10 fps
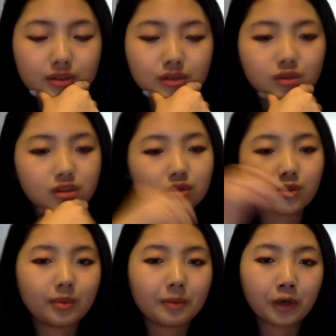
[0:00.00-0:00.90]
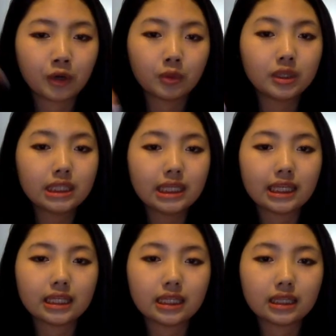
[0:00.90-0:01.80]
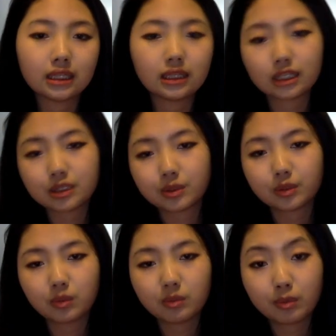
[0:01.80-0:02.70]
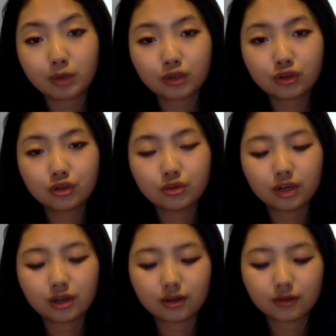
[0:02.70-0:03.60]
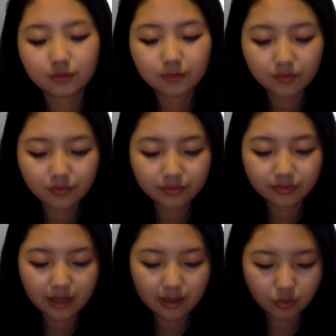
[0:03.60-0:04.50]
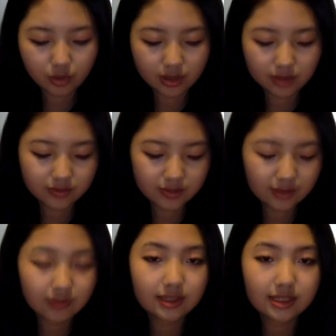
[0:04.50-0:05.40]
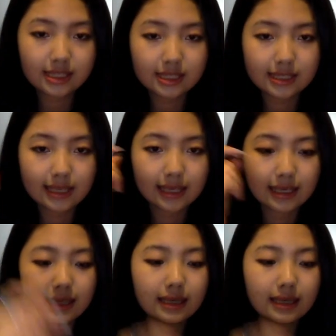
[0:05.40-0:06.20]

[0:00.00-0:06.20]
So this will be part one, and then the next one will be part two of Mwave 17